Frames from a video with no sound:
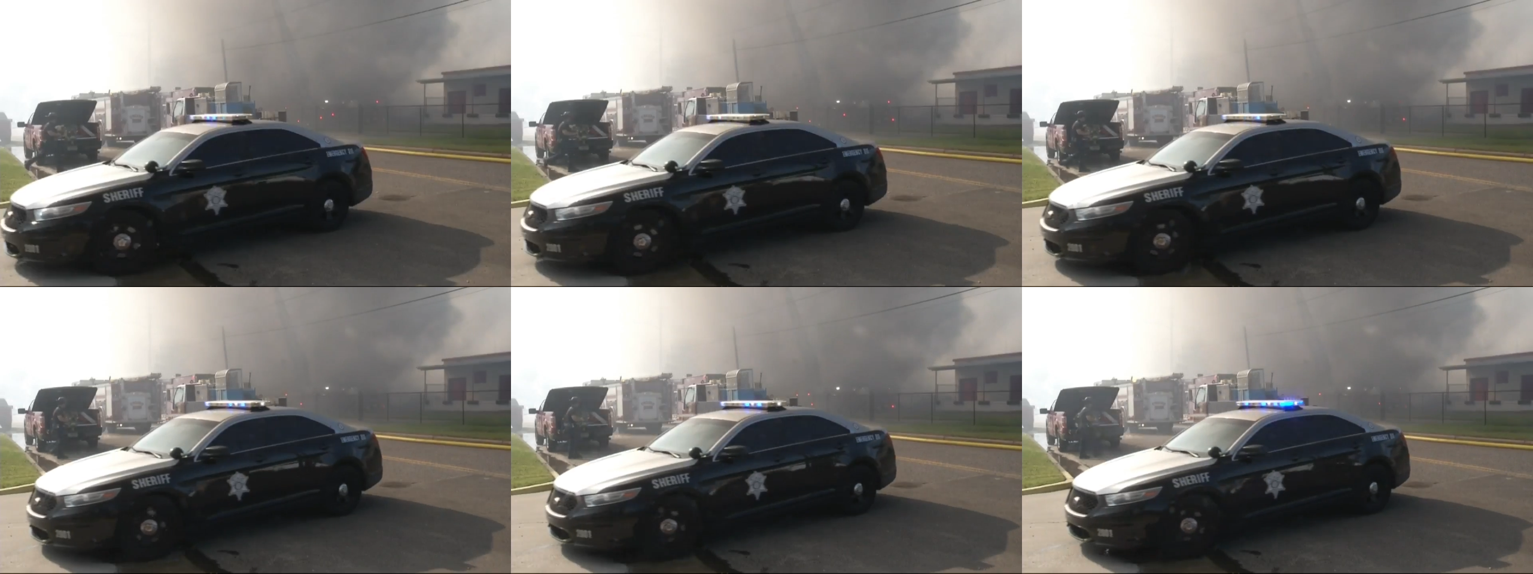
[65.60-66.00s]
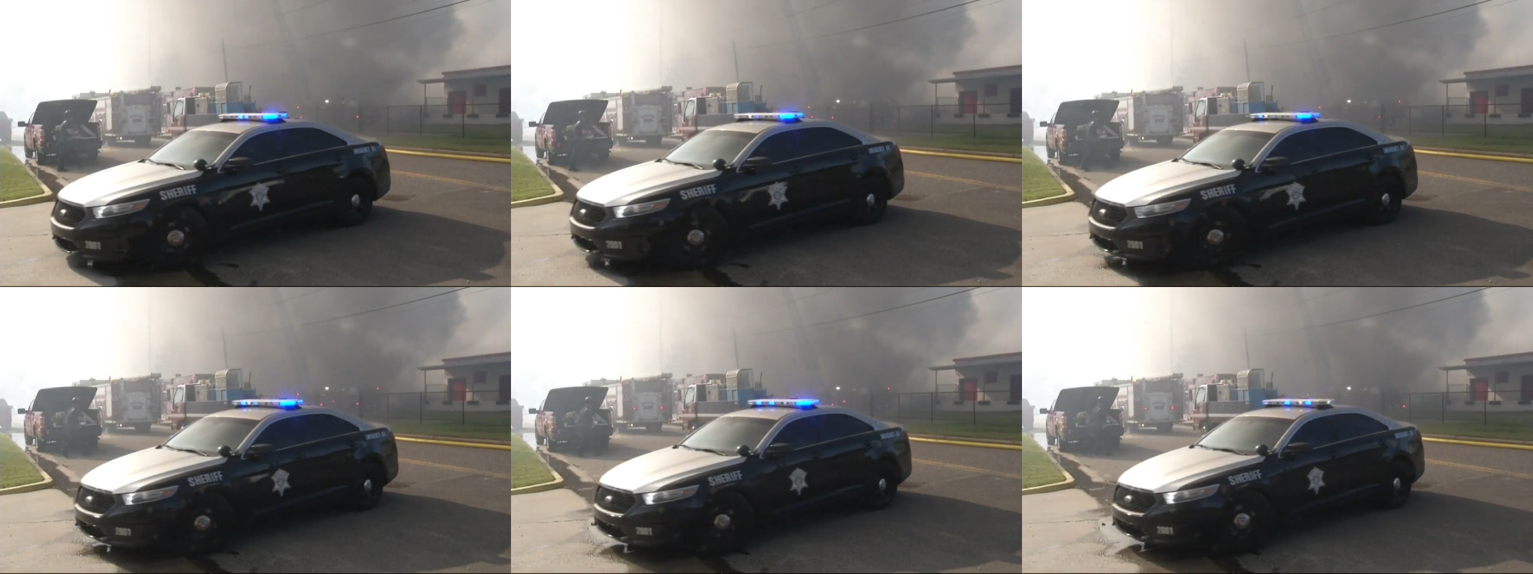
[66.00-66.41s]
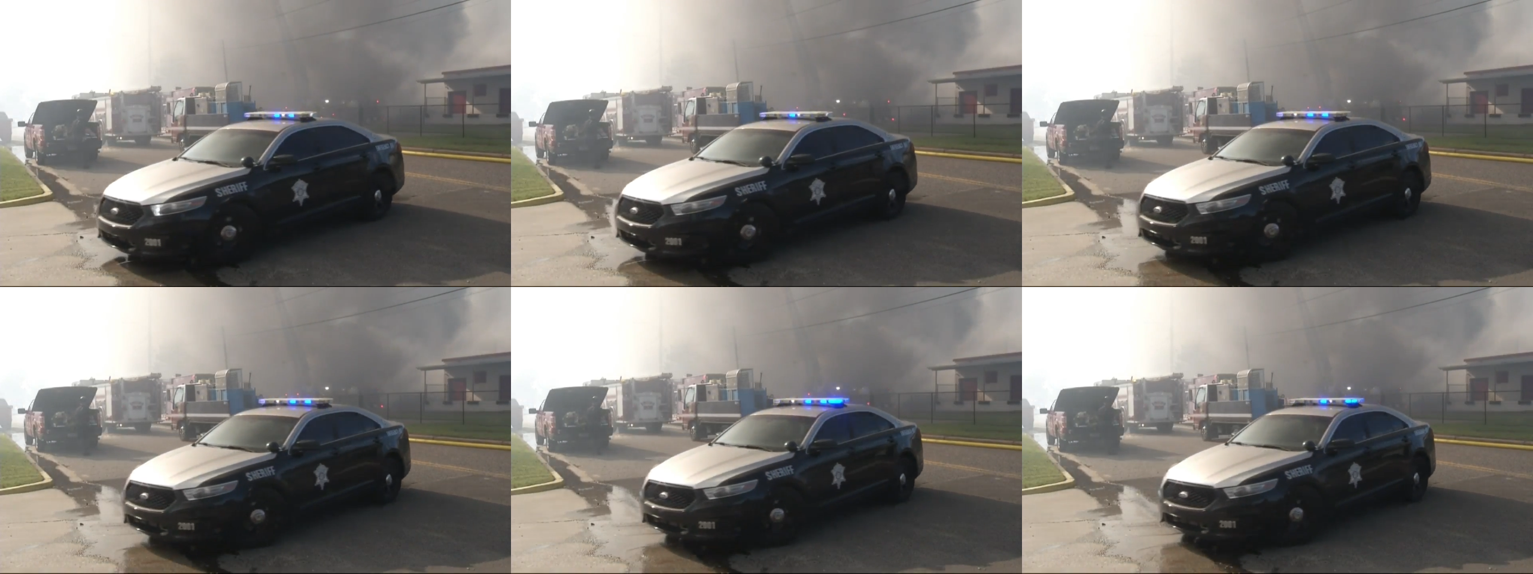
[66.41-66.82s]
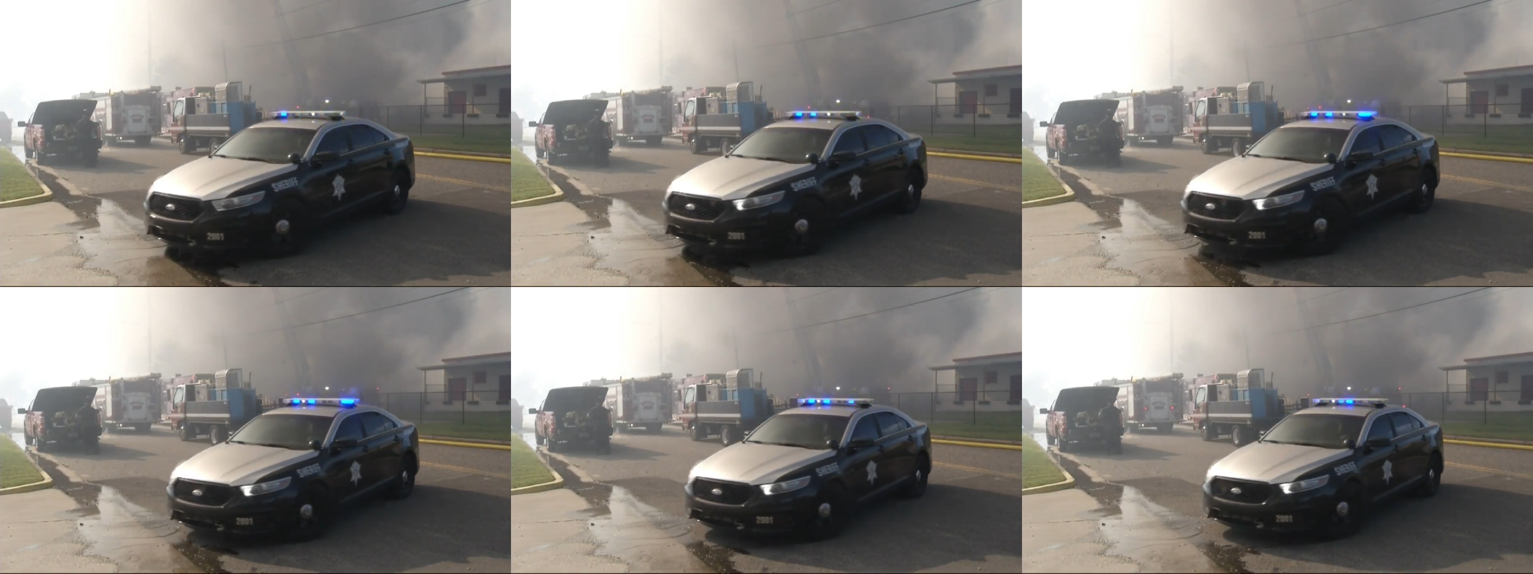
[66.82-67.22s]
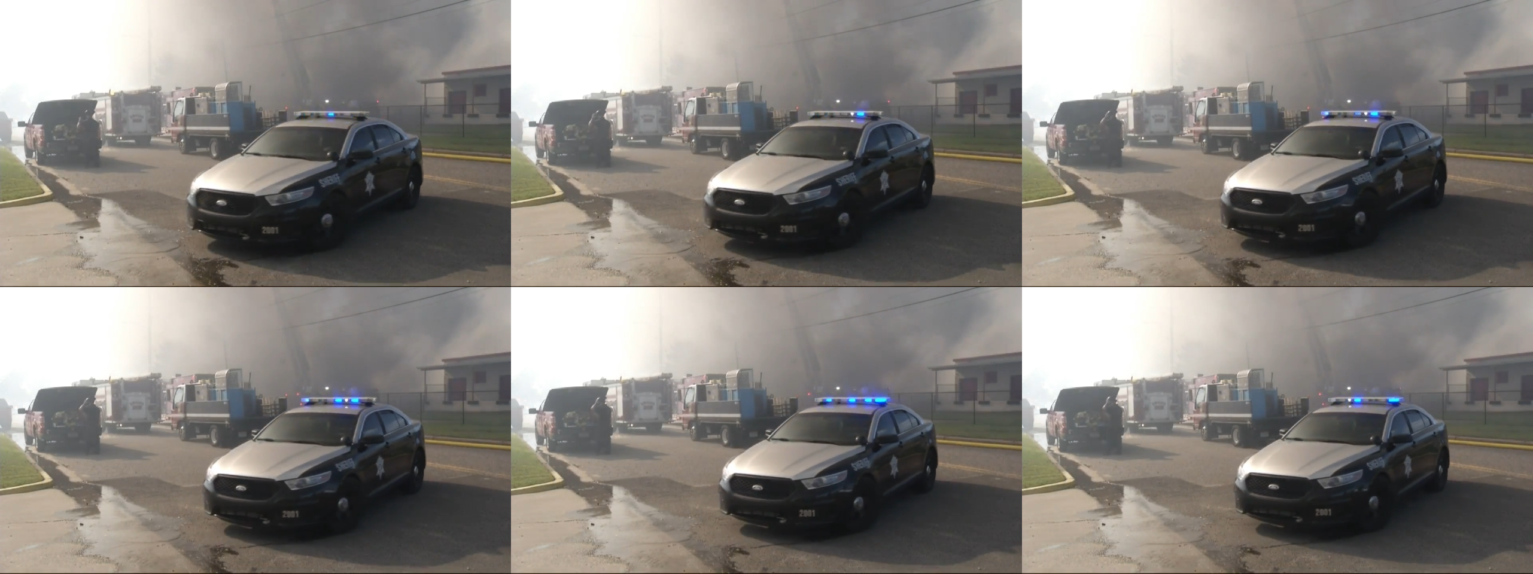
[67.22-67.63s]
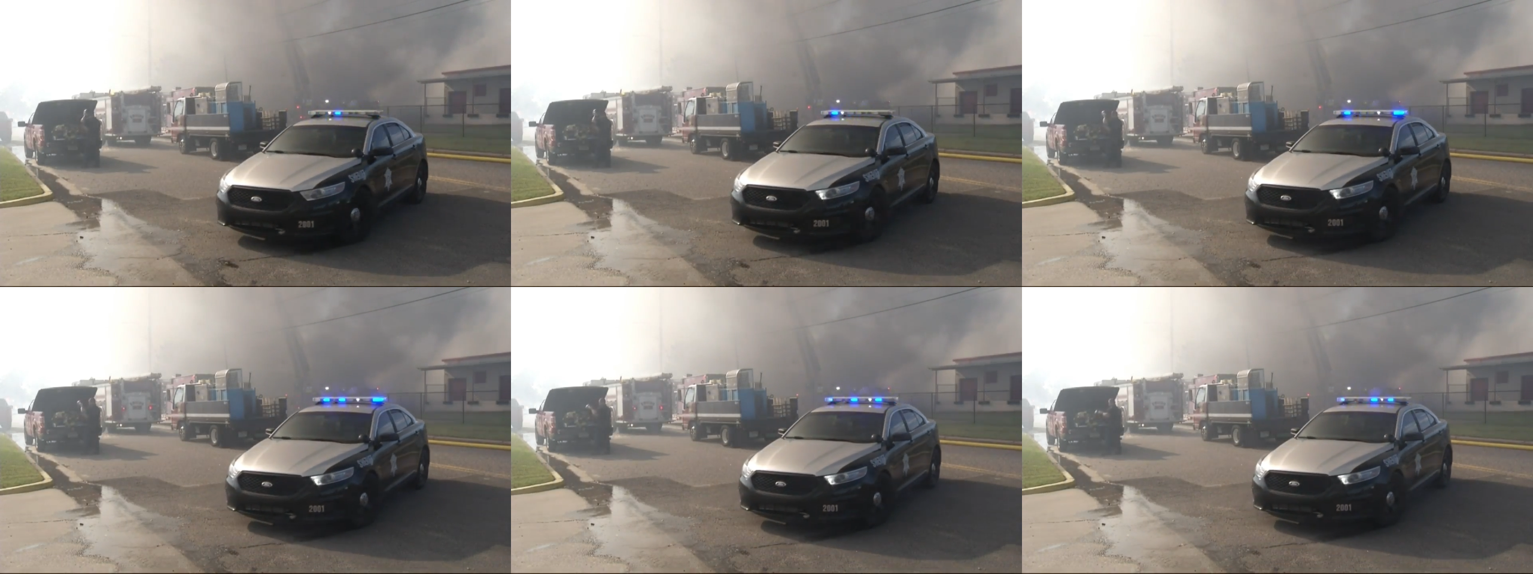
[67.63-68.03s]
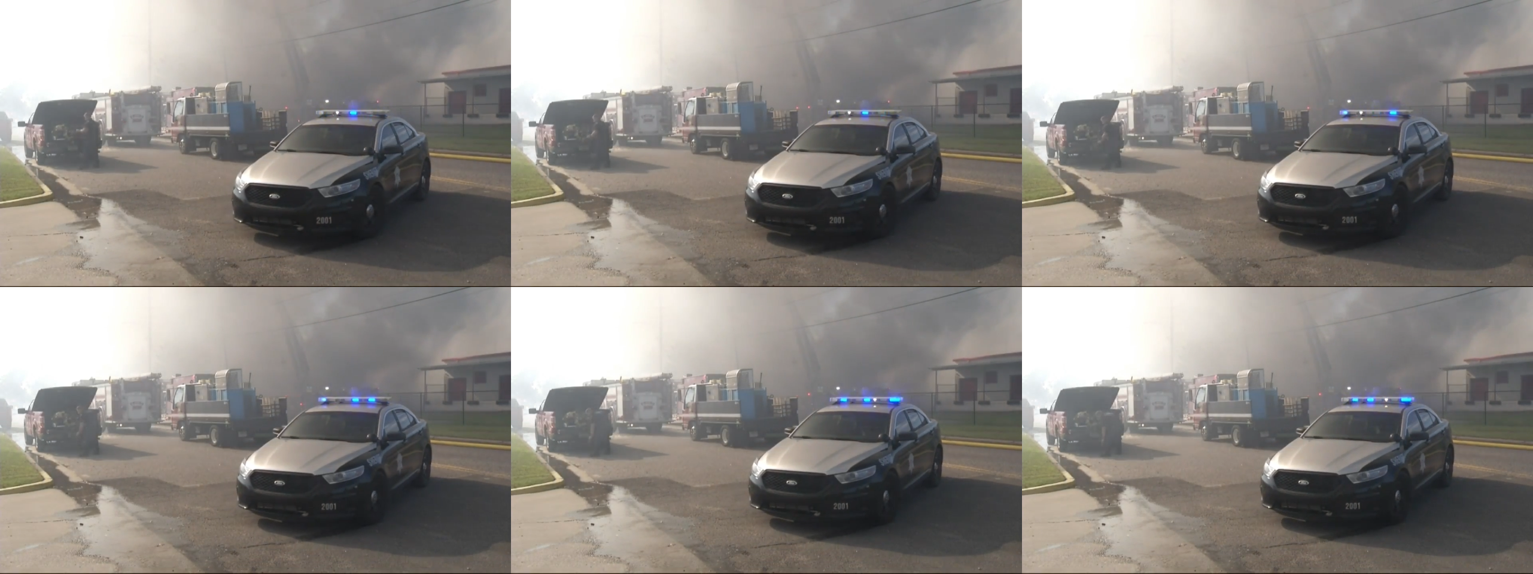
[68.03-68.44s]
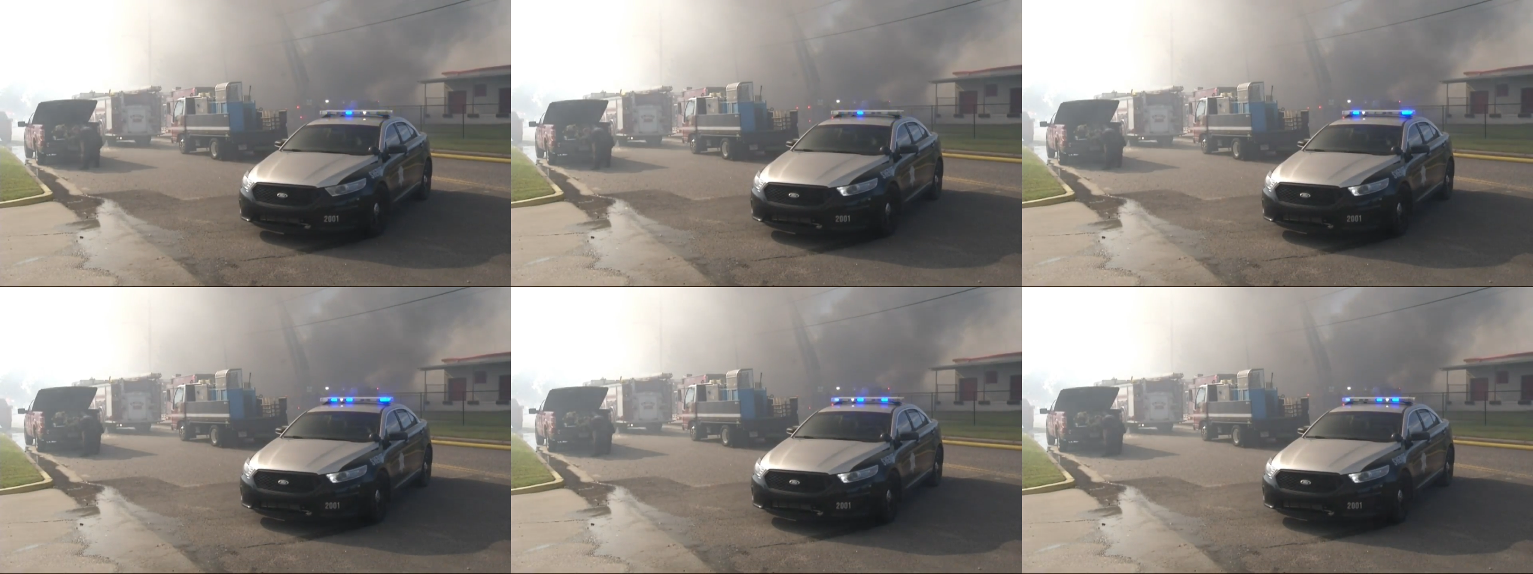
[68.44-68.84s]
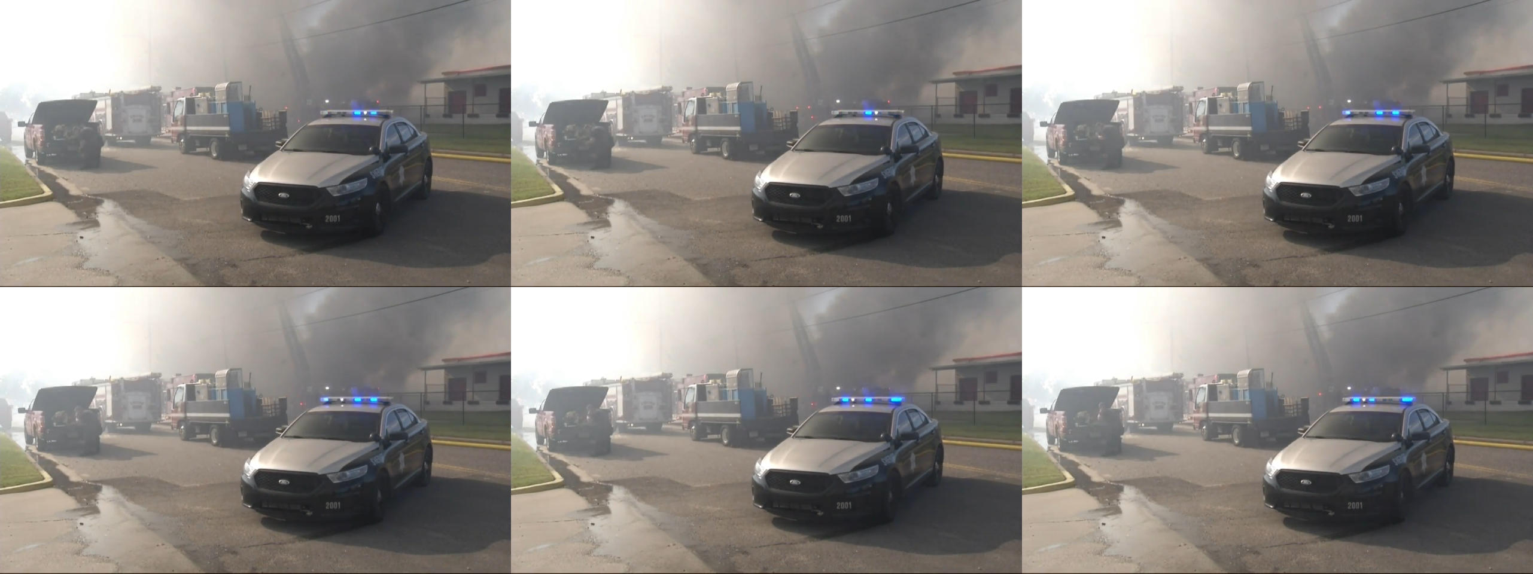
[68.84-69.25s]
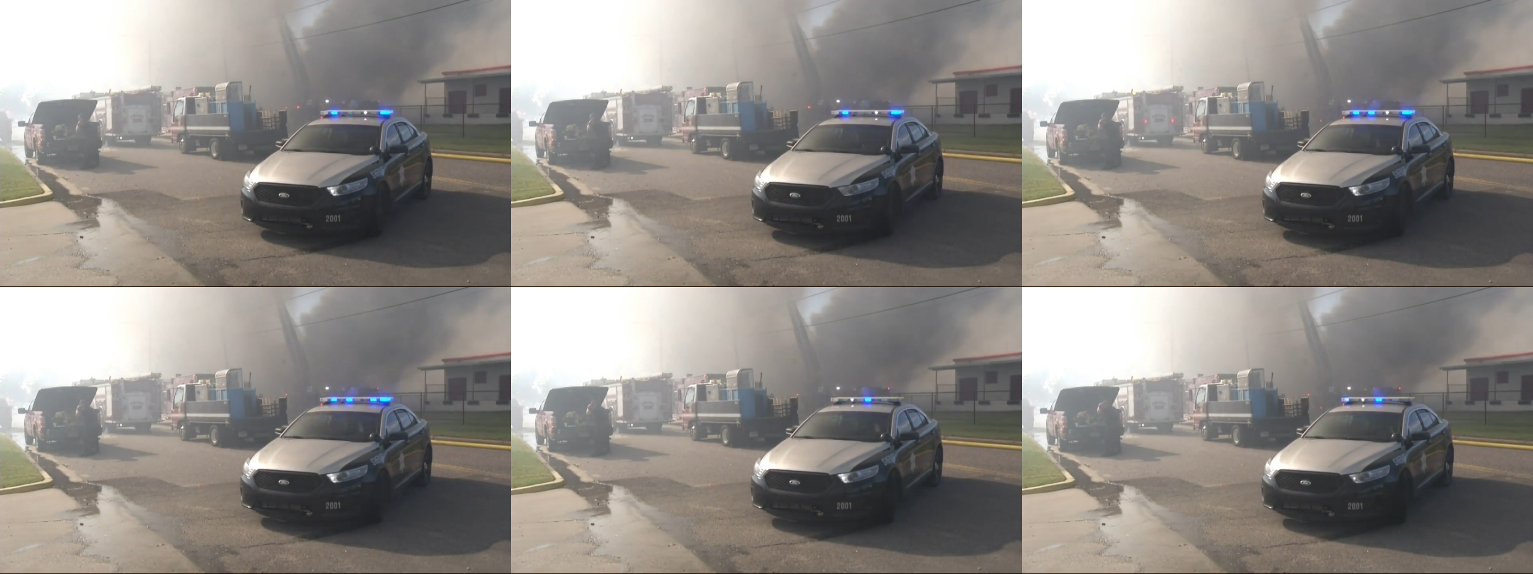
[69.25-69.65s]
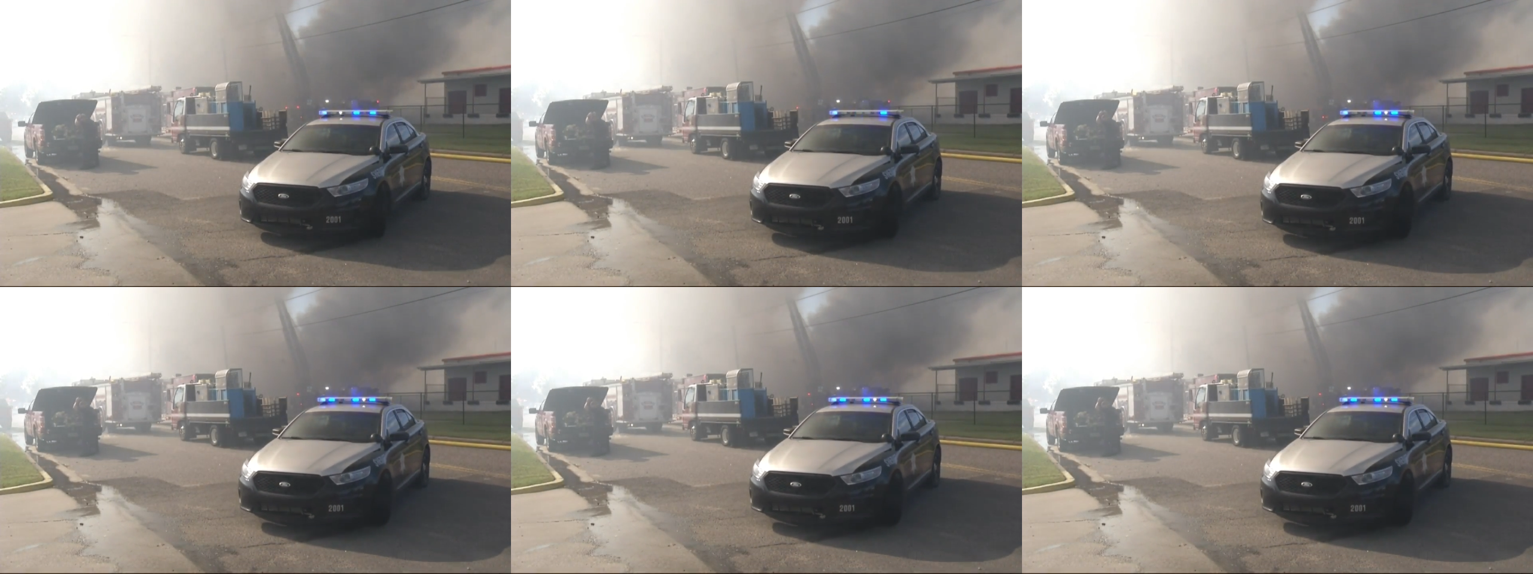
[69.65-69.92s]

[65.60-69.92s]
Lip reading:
(no speaker visible)